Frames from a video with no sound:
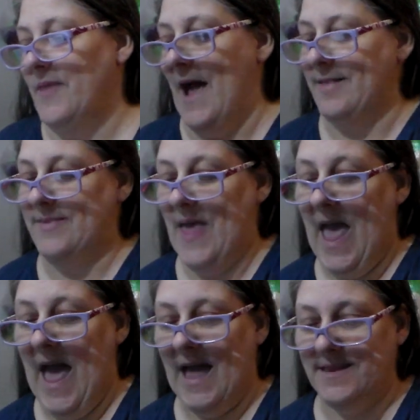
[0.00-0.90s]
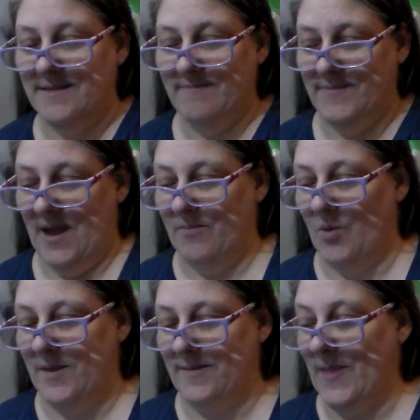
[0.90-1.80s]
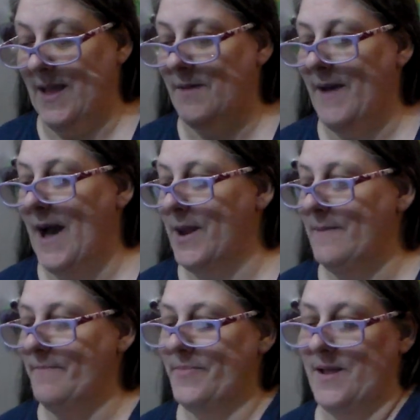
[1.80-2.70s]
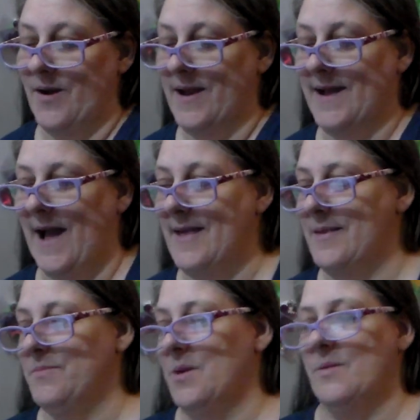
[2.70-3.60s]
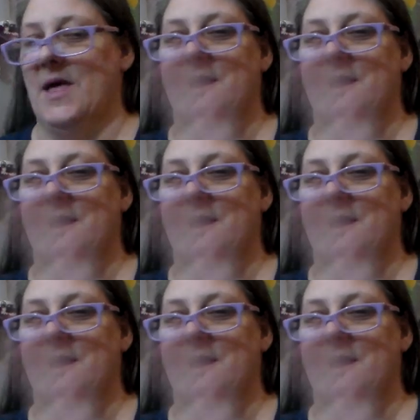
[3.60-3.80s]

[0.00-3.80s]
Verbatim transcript: that's that. Tell me what you think about it. Alright, guys, I'm so